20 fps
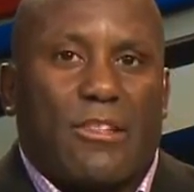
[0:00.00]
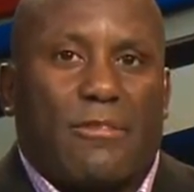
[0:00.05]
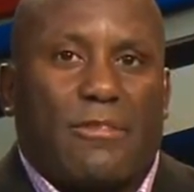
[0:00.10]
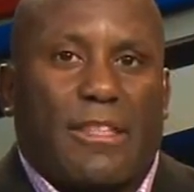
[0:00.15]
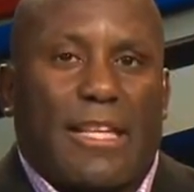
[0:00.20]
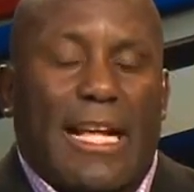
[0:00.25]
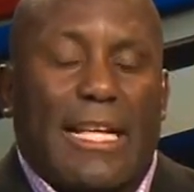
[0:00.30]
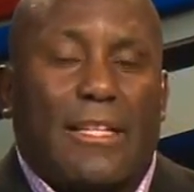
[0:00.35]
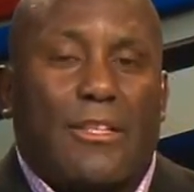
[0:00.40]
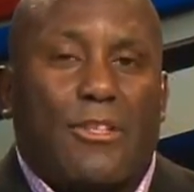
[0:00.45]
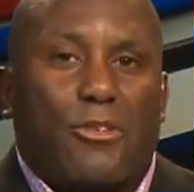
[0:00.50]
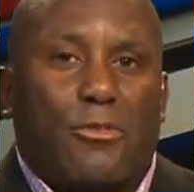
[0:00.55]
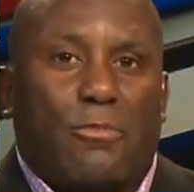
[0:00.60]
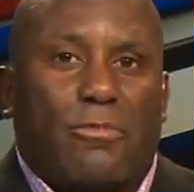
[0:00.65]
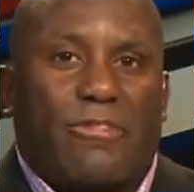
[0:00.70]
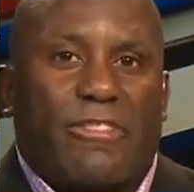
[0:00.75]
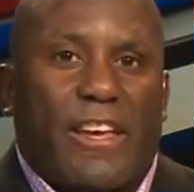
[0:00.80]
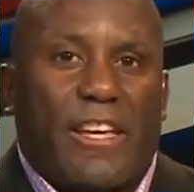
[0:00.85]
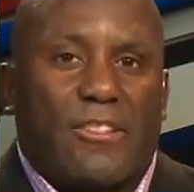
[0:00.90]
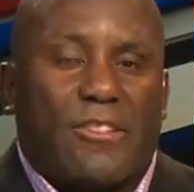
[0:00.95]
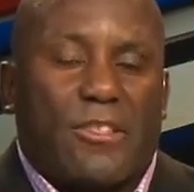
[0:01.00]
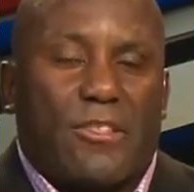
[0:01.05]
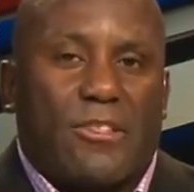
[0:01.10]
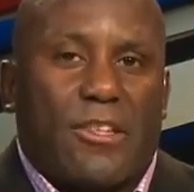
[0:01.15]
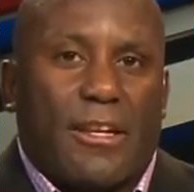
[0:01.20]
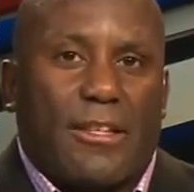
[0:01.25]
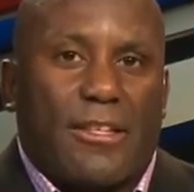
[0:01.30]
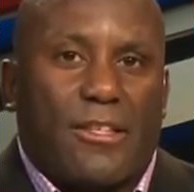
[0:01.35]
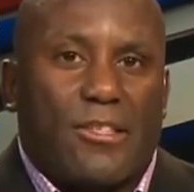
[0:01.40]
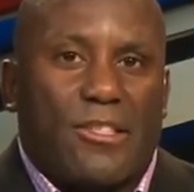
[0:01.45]
A lot of new faces
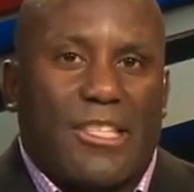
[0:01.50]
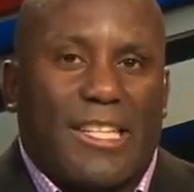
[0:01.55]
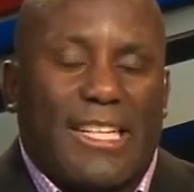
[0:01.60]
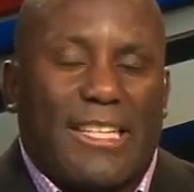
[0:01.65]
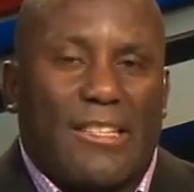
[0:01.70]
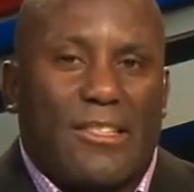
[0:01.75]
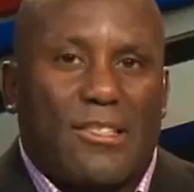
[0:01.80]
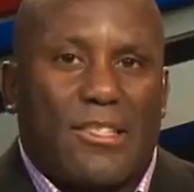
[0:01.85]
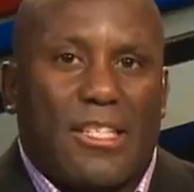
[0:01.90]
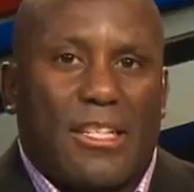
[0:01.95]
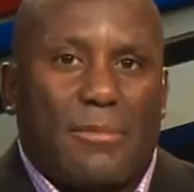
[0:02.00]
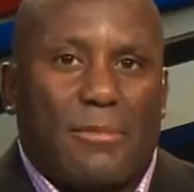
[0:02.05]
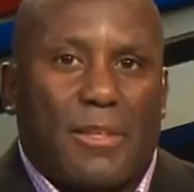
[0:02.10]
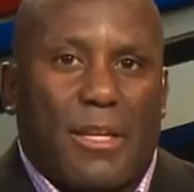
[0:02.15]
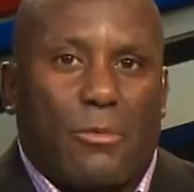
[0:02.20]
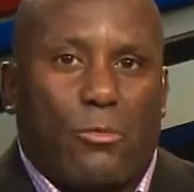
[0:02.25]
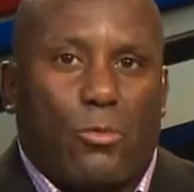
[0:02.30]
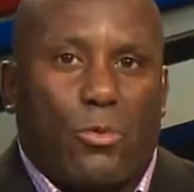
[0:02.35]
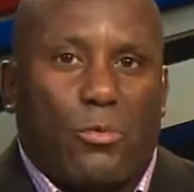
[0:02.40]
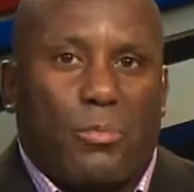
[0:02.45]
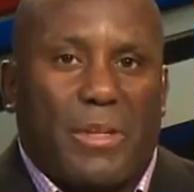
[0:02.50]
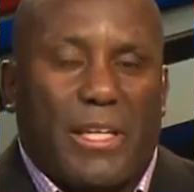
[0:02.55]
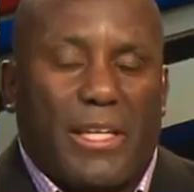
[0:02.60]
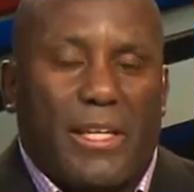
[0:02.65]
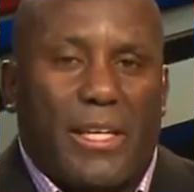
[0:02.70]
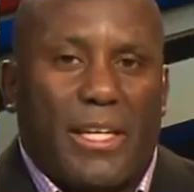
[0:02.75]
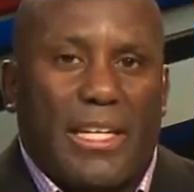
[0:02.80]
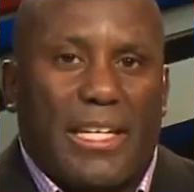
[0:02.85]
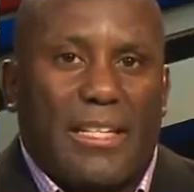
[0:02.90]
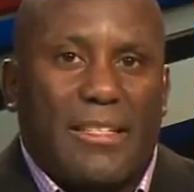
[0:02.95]
on this Titans team that we'll be